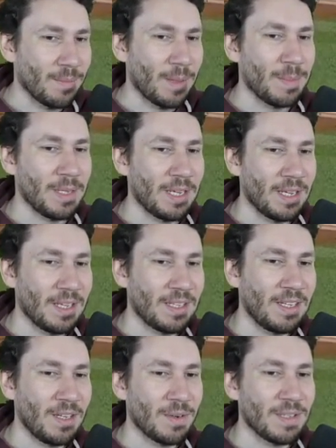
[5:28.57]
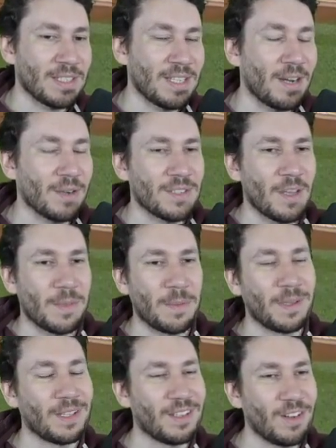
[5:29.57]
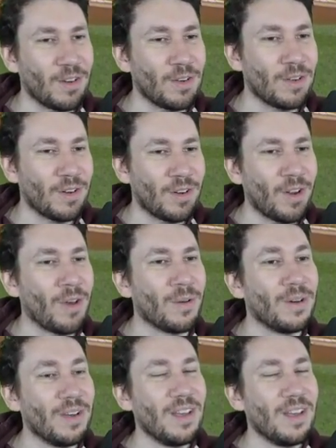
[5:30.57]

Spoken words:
Maybe a heater instead or something. But like, no.